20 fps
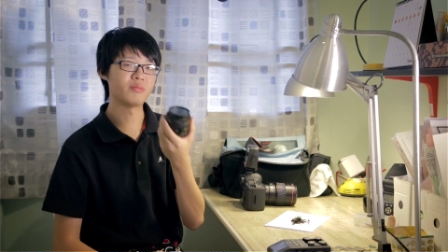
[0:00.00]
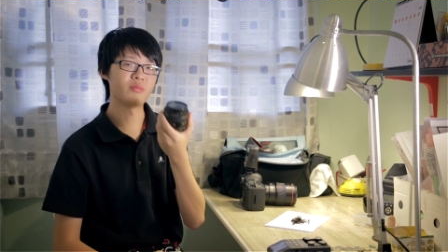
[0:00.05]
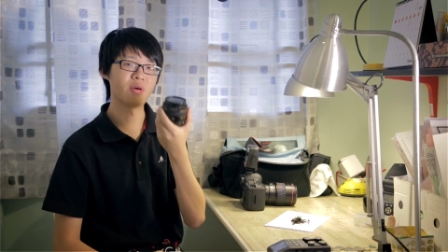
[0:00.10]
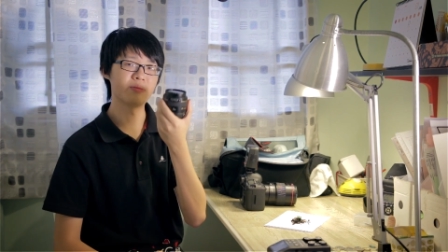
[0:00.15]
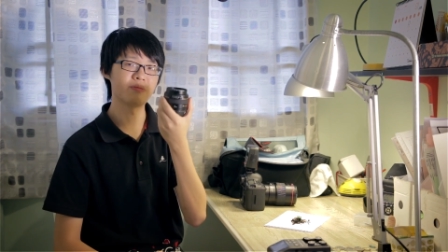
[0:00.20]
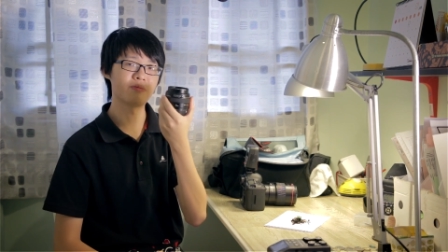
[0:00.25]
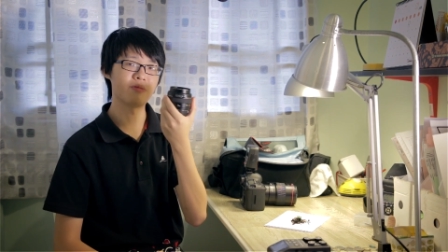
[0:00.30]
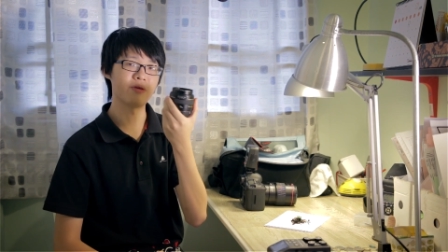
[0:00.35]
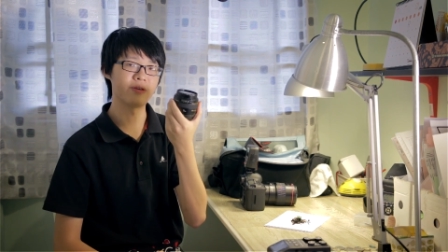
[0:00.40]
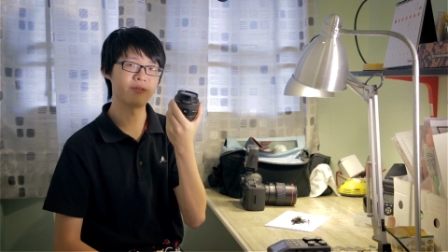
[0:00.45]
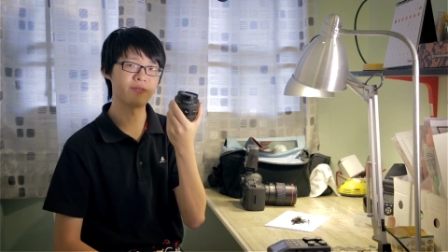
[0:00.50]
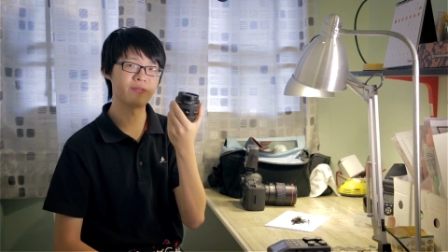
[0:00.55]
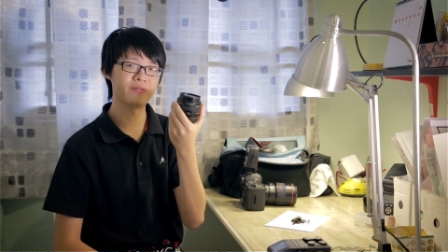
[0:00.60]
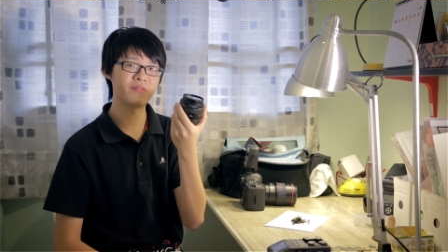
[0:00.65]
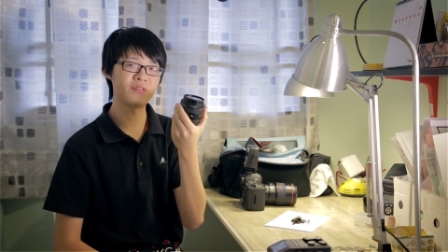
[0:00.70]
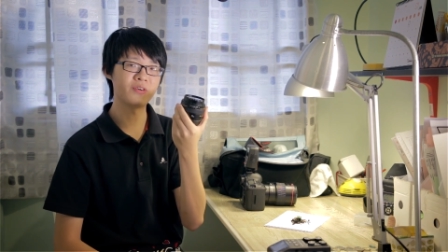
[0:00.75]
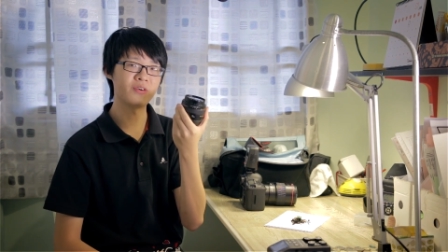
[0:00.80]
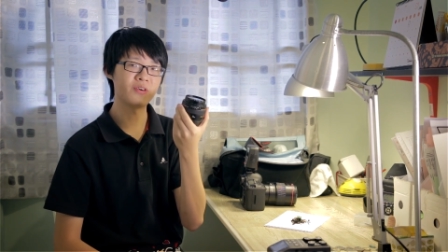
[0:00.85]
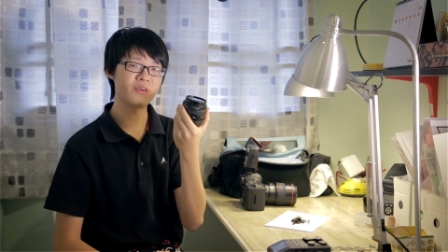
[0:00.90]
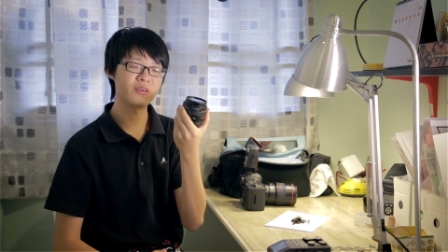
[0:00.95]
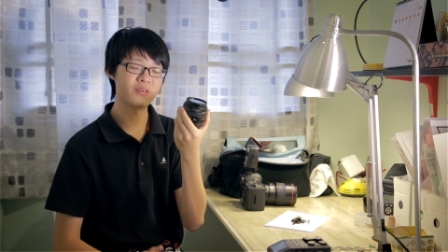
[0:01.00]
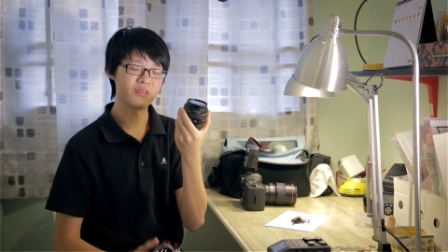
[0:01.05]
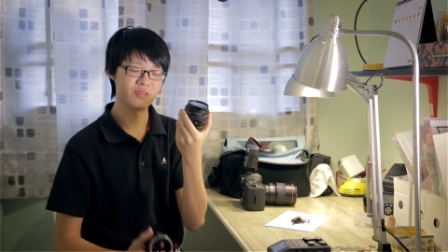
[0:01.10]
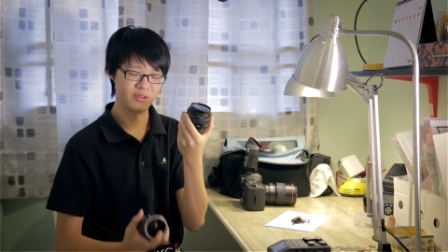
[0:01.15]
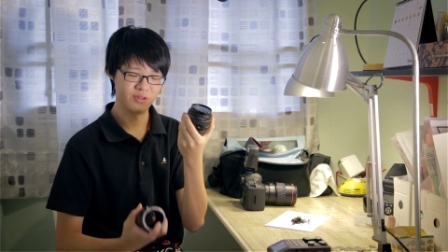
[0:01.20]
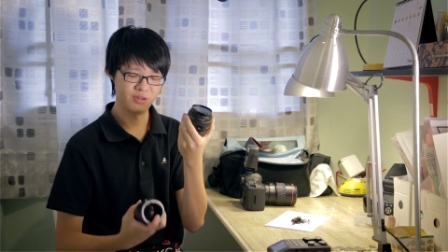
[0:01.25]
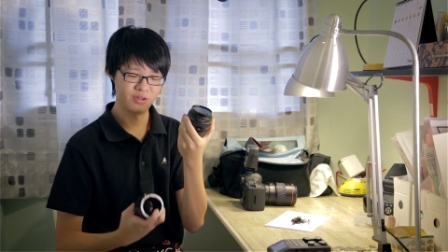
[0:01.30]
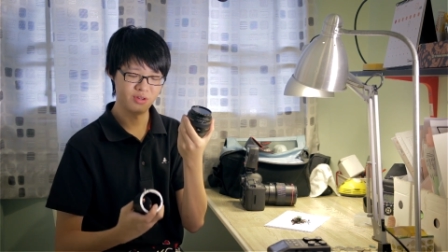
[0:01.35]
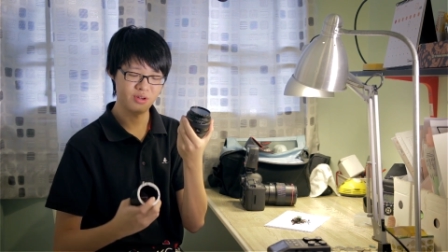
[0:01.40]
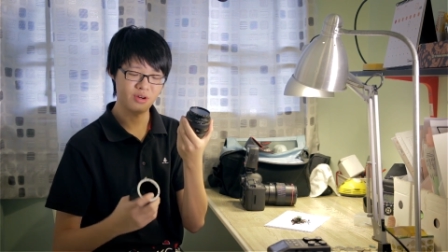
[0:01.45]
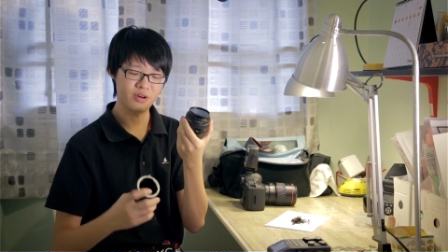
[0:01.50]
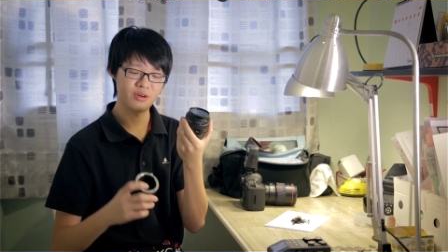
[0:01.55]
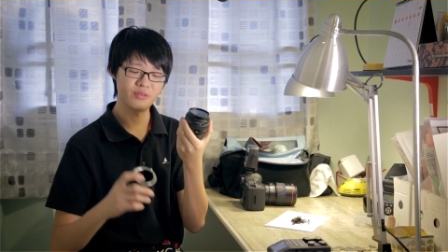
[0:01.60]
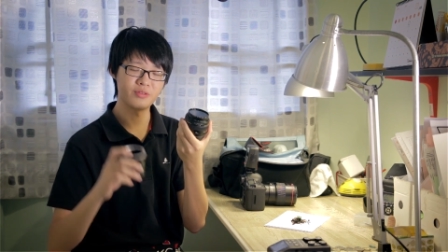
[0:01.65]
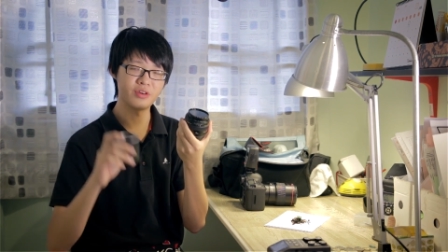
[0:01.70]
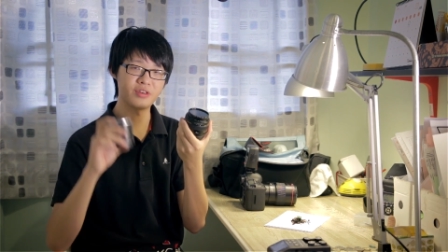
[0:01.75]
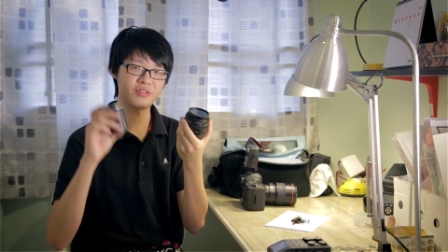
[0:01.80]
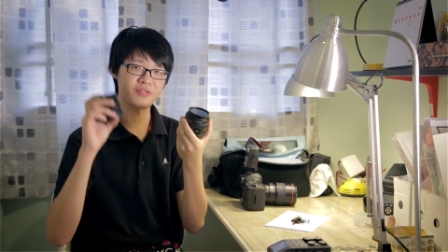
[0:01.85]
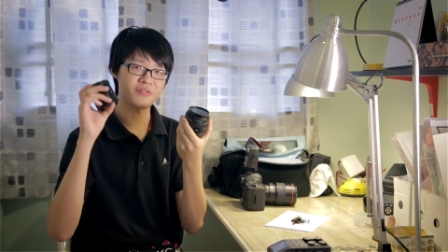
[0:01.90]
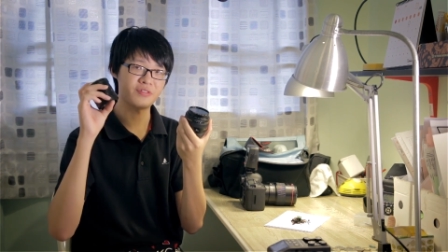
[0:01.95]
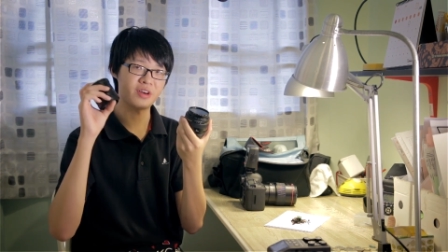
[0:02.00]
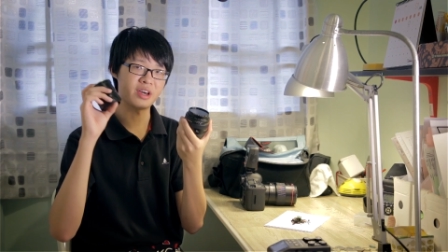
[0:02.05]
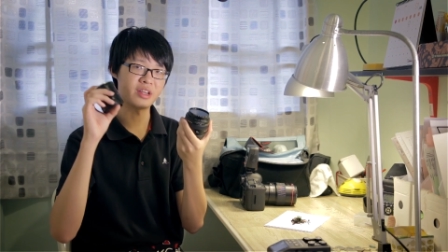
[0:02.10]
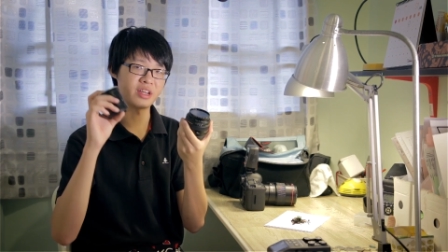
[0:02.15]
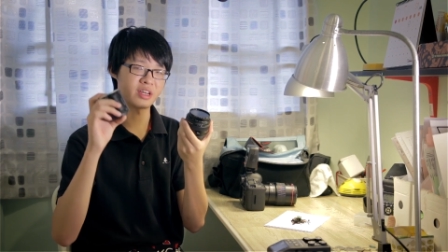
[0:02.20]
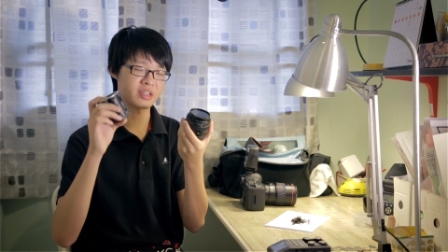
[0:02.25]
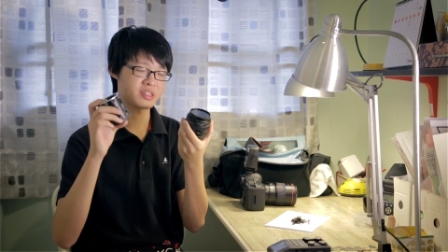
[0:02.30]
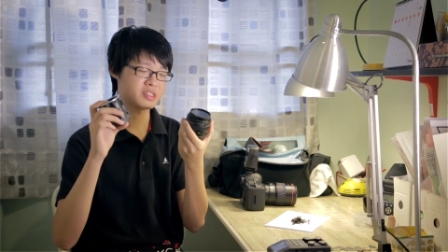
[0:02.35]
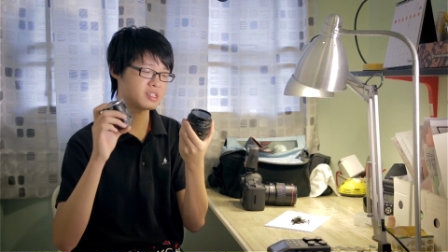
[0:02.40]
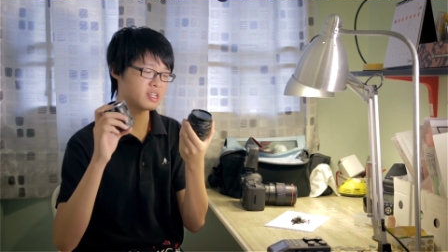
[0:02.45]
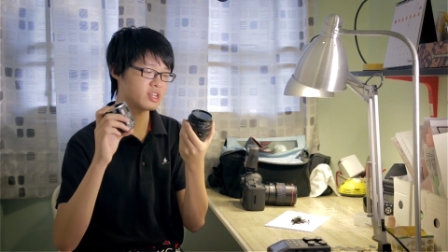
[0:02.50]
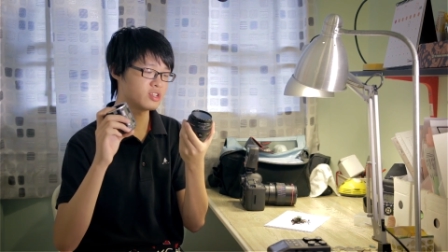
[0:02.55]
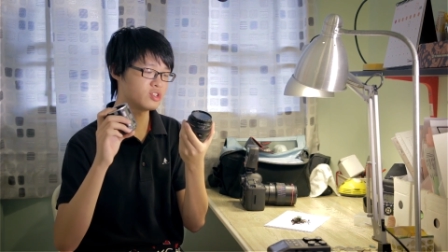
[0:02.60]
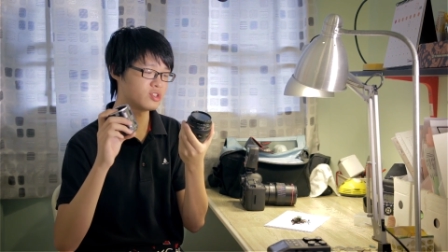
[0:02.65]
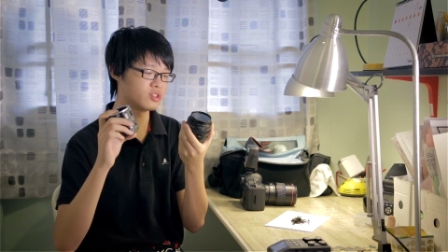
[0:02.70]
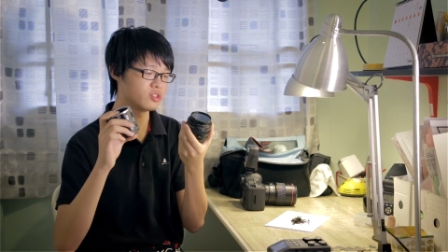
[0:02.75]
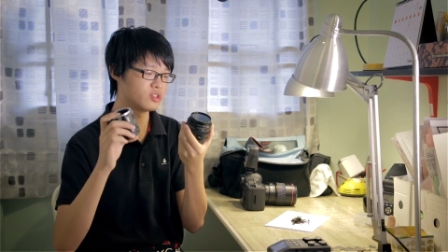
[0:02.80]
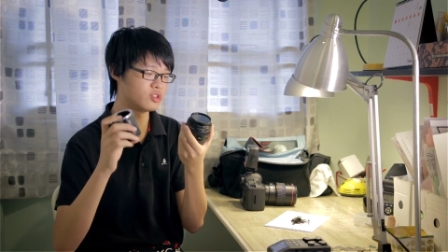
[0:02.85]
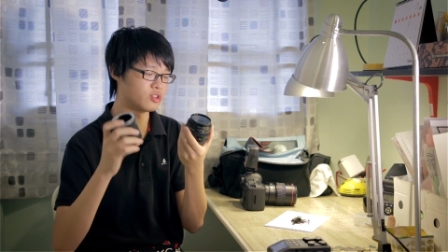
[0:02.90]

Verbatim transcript: 1.4 with an extension